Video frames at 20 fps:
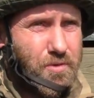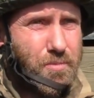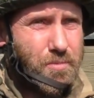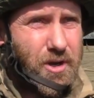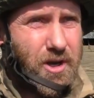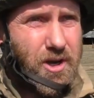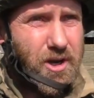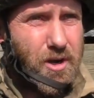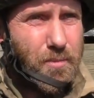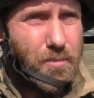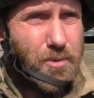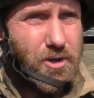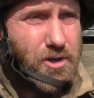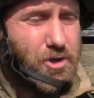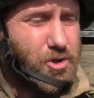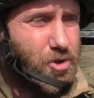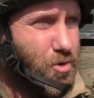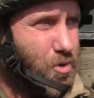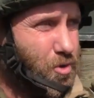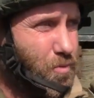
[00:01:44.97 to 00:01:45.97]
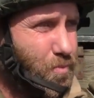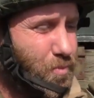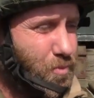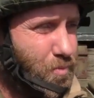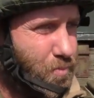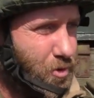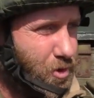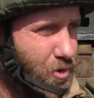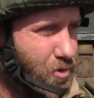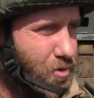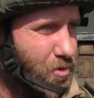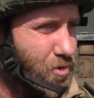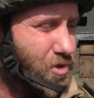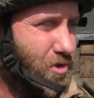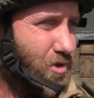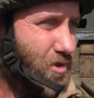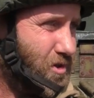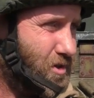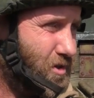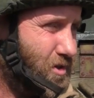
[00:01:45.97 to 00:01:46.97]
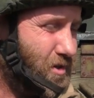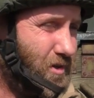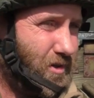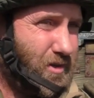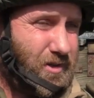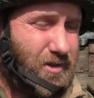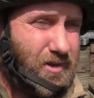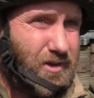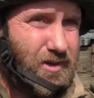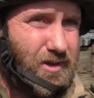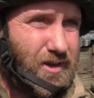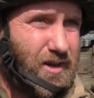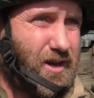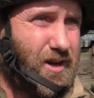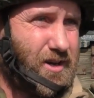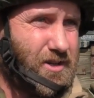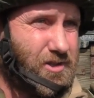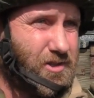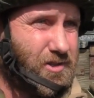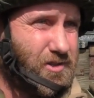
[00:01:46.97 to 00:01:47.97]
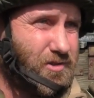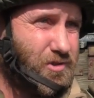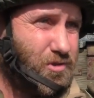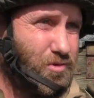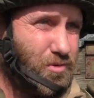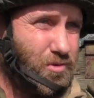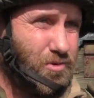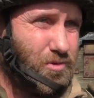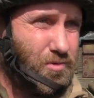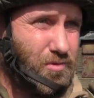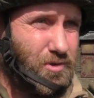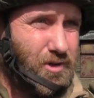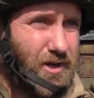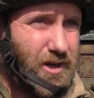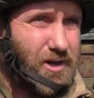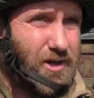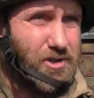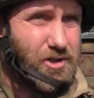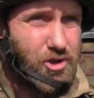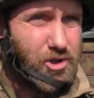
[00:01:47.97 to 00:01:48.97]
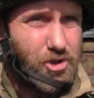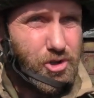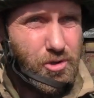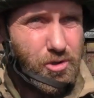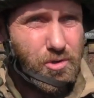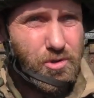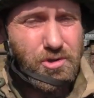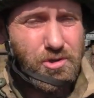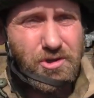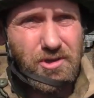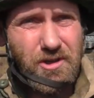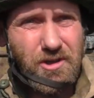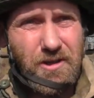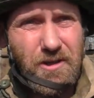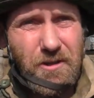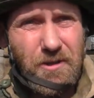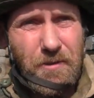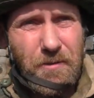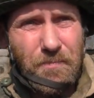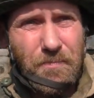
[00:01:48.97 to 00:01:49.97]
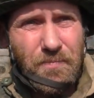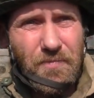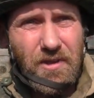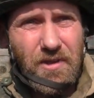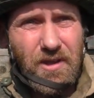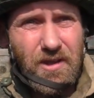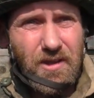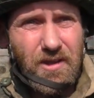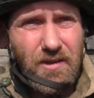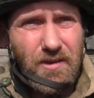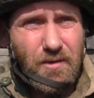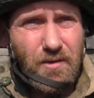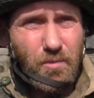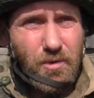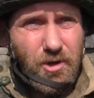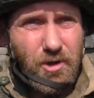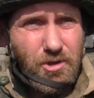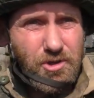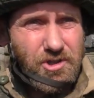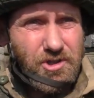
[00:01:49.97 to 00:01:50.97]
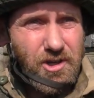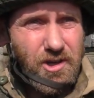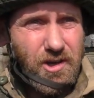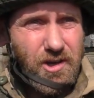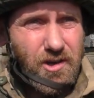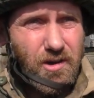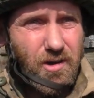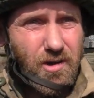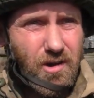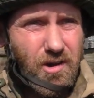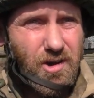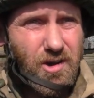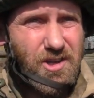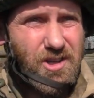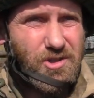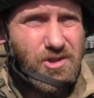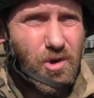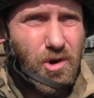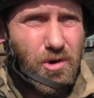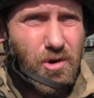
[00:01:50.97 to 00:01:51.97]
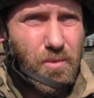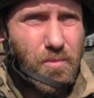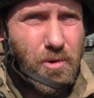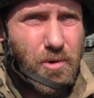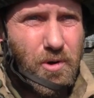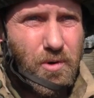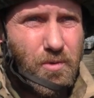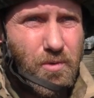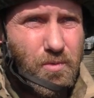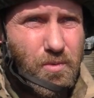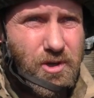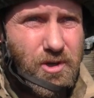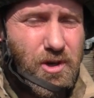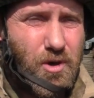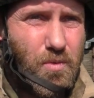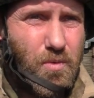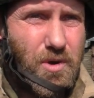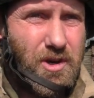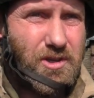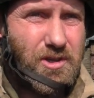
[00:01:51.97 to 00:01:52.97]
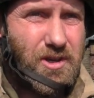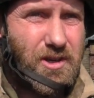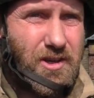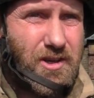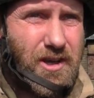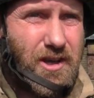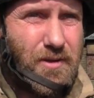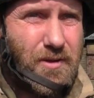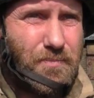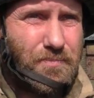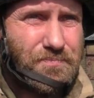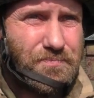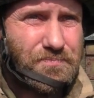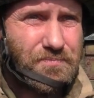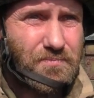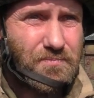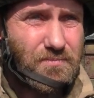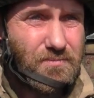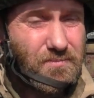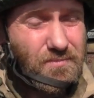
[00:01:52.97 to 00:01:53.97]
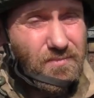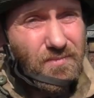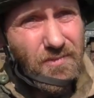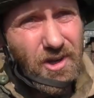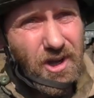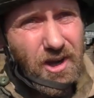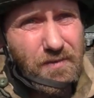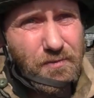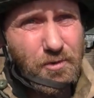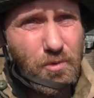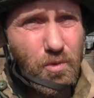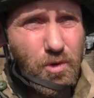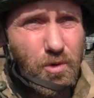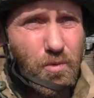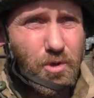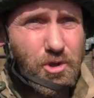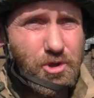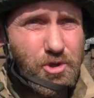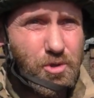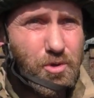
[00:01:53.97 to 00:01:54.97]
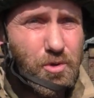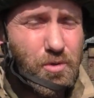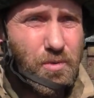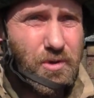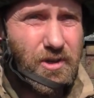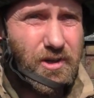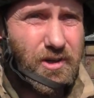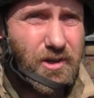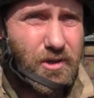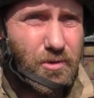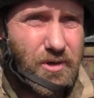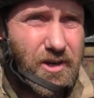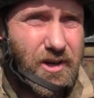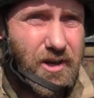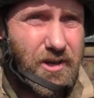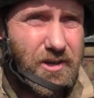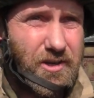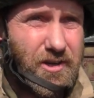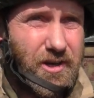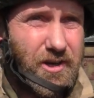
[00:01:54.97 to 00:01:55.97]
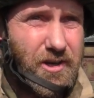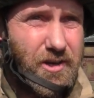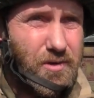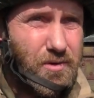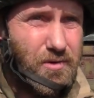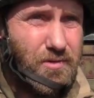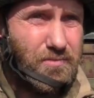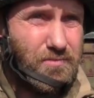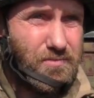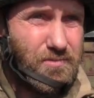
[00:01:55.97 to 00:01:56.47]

the big companies who produced gas to gas the Jews, and we all say, oh, that's horrible, we don't want that again. After World War II we created NATO,